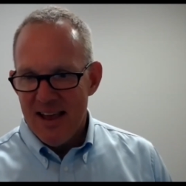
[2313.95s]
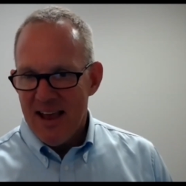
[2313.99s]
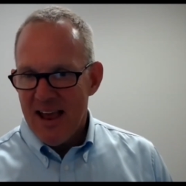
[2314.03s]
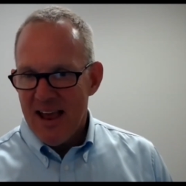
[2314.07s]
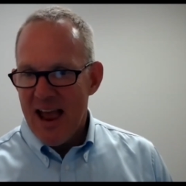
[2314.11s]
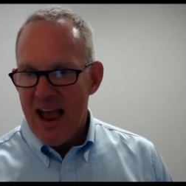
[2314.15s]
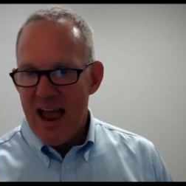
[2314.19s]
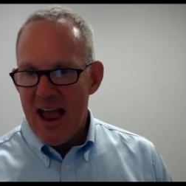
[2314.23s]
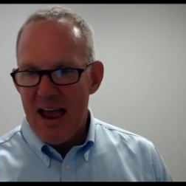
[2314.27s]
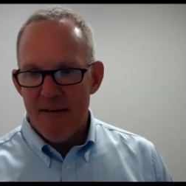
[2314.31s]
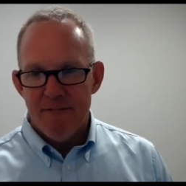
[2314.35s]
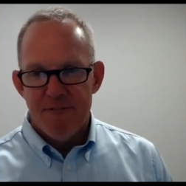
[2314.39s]

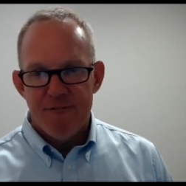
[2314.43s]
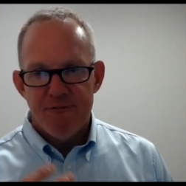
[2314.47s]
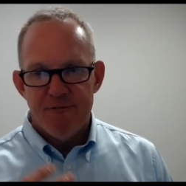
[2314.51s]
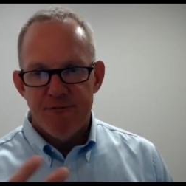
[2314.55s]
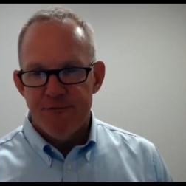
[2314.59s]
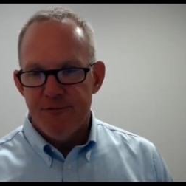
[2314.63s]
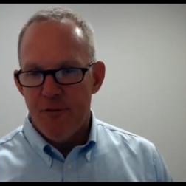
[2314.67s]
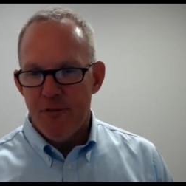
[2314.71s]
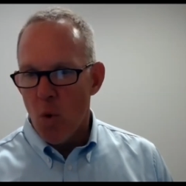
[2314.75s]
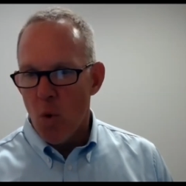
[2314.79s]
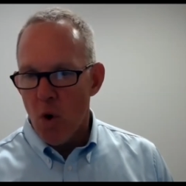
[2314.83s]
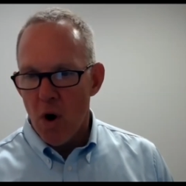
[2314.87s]
and
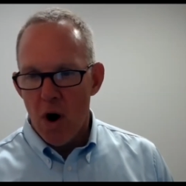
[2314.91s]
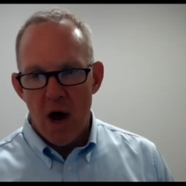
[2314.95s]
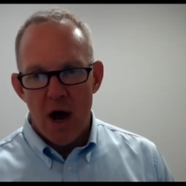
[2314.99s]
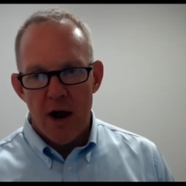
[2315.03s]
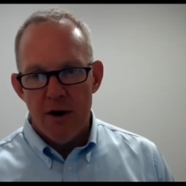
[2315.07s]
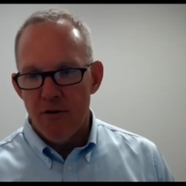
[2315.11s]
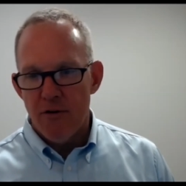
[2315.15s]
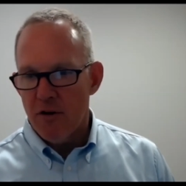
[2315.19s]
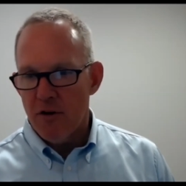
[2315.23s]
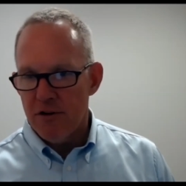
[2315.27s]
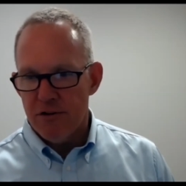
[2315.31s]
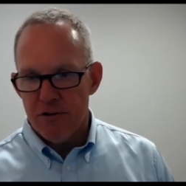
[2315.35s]

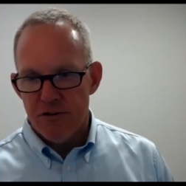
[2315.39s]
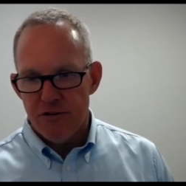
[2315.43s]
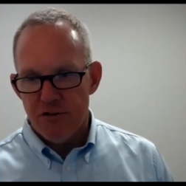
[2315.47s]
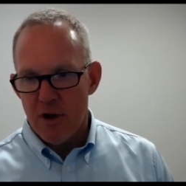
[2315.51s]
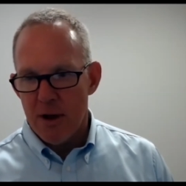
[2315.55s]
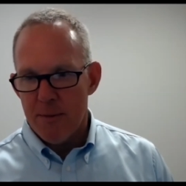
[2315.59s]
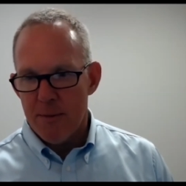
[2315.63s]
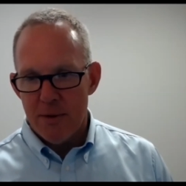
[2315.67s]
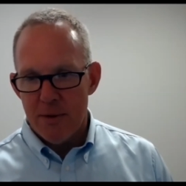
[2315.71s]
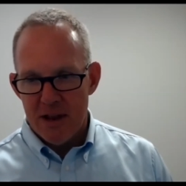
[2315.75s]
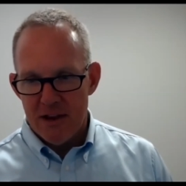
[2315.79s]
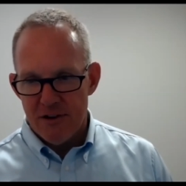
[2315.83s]
400 and
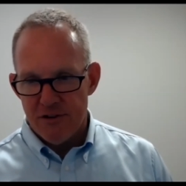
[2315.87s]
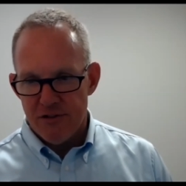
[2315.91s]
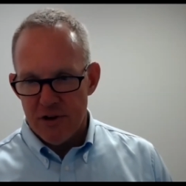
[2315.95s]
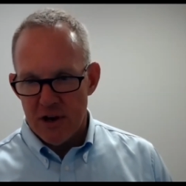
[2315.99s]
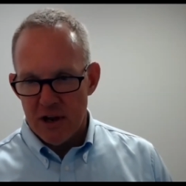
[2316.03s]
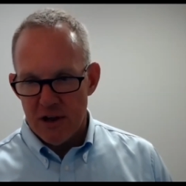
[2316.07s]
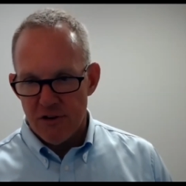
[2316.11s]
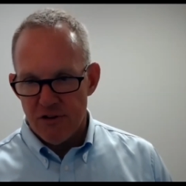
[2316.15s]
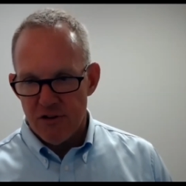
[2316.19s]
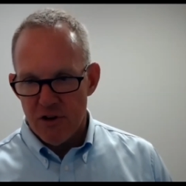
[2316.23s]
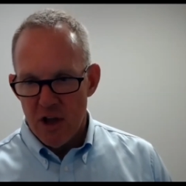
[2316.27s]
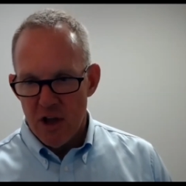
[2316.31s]
some
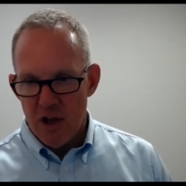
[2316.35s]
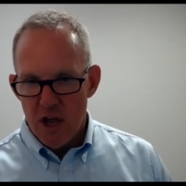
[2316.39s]
listings.